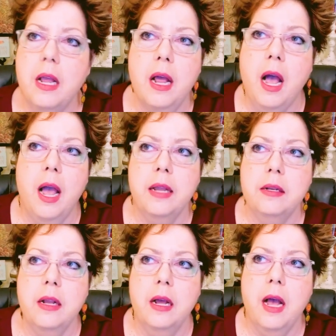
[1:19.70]

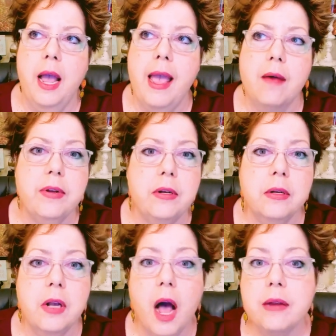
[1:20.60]
I
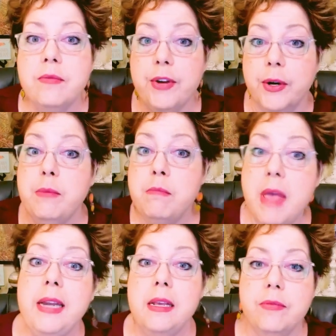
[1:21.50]
haven't gotten very
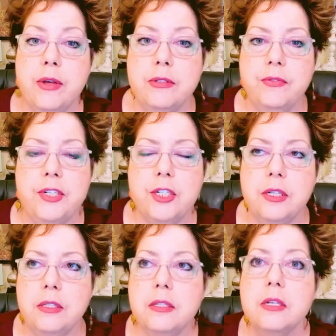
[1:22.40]
many of those
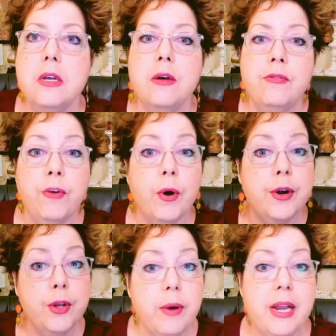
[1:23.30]
visions for
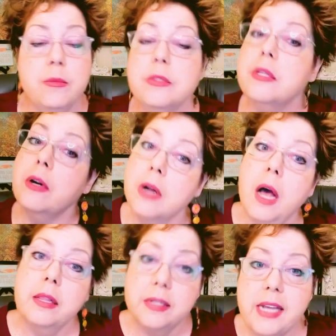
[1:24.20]
new animals that are
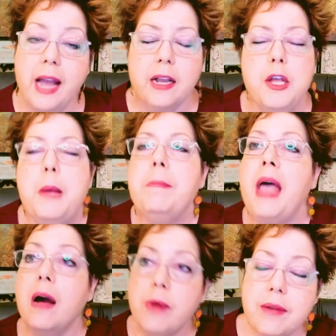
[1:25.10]
not in the deck.
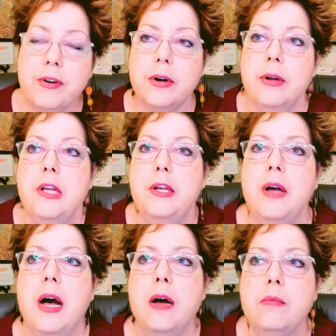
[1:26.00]
However,
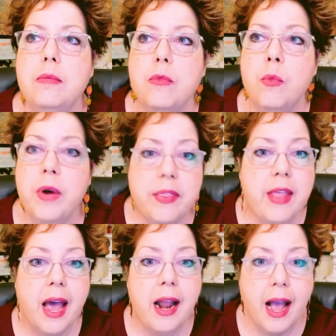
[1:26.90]
when
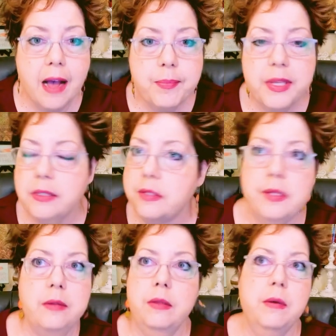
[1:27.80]
that happens,
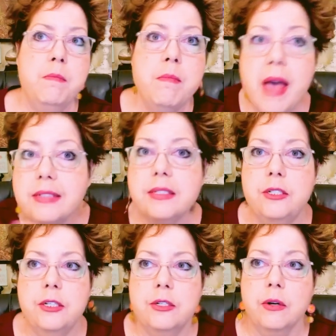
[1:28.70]
the
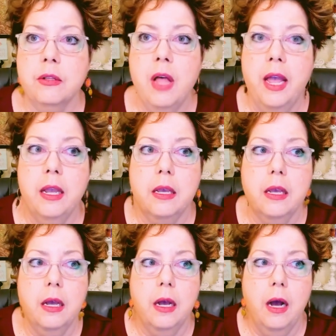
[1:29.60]
messages are like,
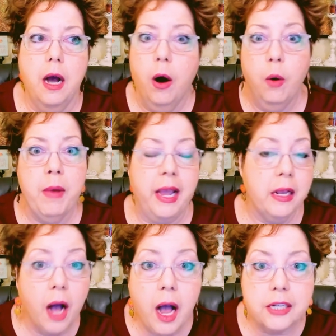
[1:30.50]
oh my
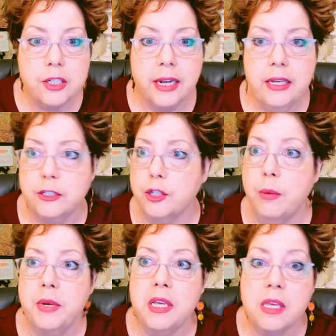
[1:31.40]
gosh, I get so
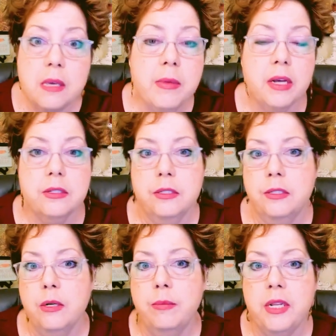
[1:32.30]
many emails and
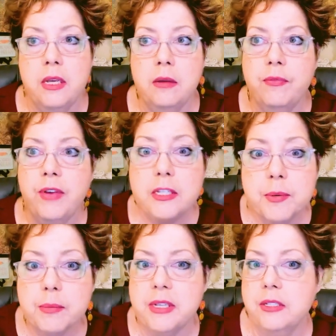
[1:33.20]
so many
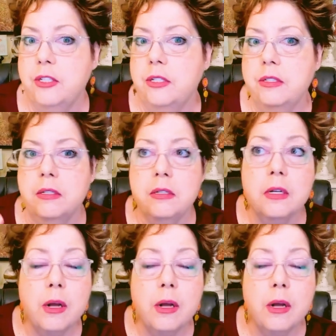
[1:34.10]
Facebook messages and,